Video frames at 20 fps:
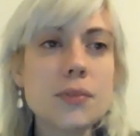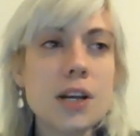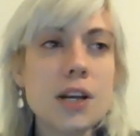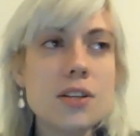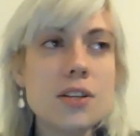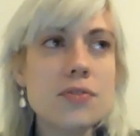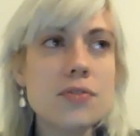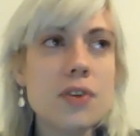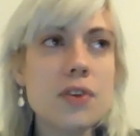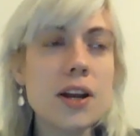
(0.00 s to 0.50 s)

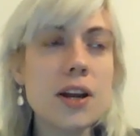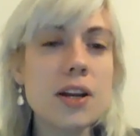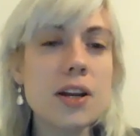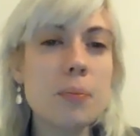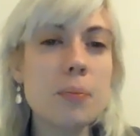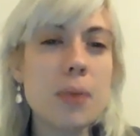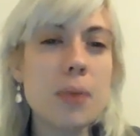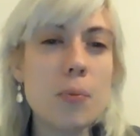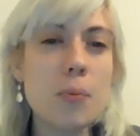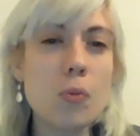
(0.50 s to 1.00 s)
And define
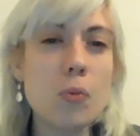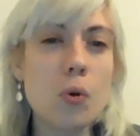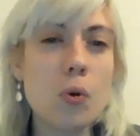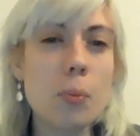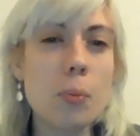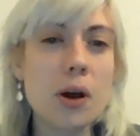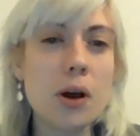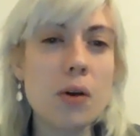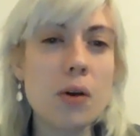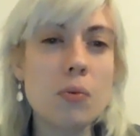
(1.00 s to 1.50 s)
a bit more
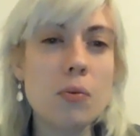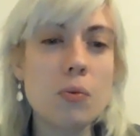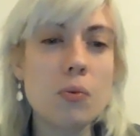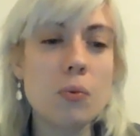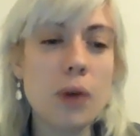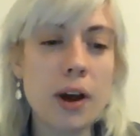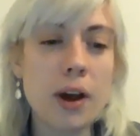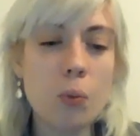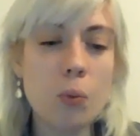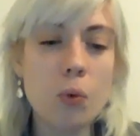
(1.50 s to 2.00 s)
about
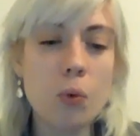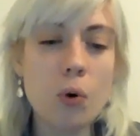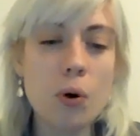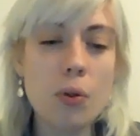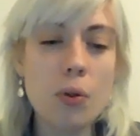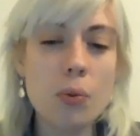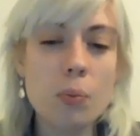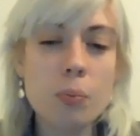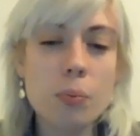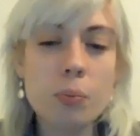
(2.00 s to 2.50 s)

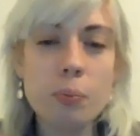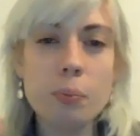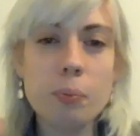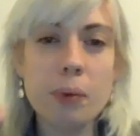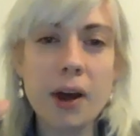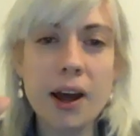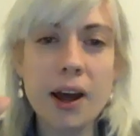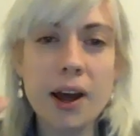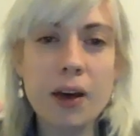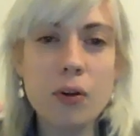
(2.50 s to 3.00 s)

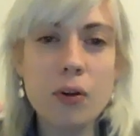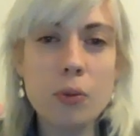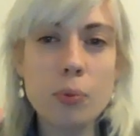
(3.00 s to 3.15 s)
how